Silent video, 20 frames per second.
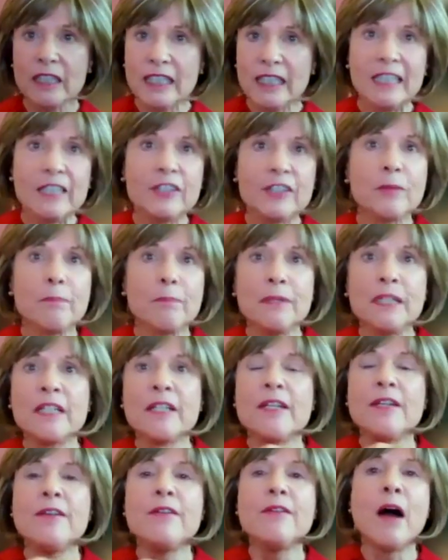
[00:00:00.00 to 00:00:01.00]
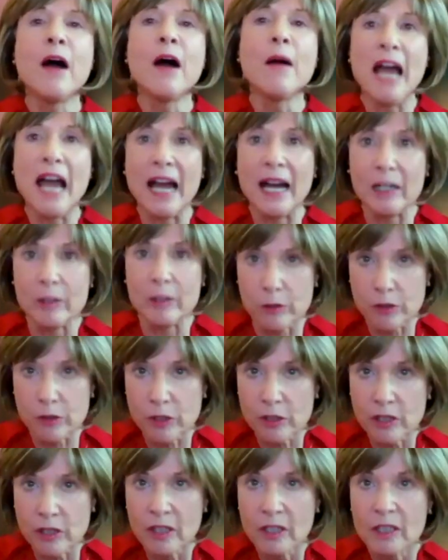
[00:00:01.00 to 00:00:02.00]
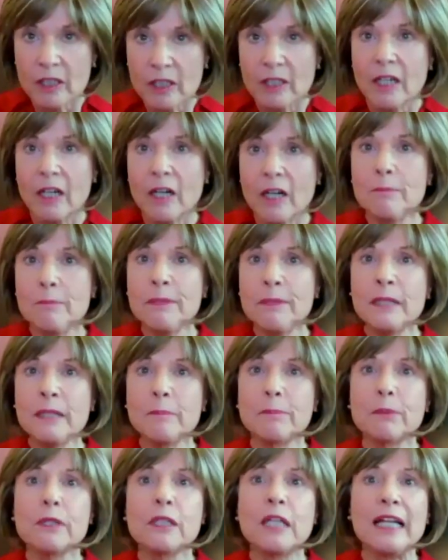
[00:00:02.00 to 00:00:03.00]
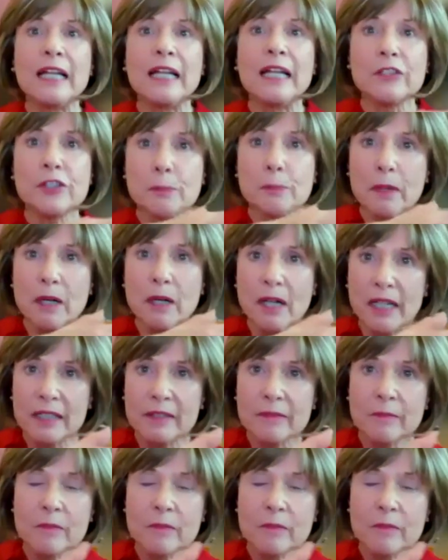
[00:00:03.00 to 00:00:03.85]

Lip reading: It's a big numb out, a big blank spot.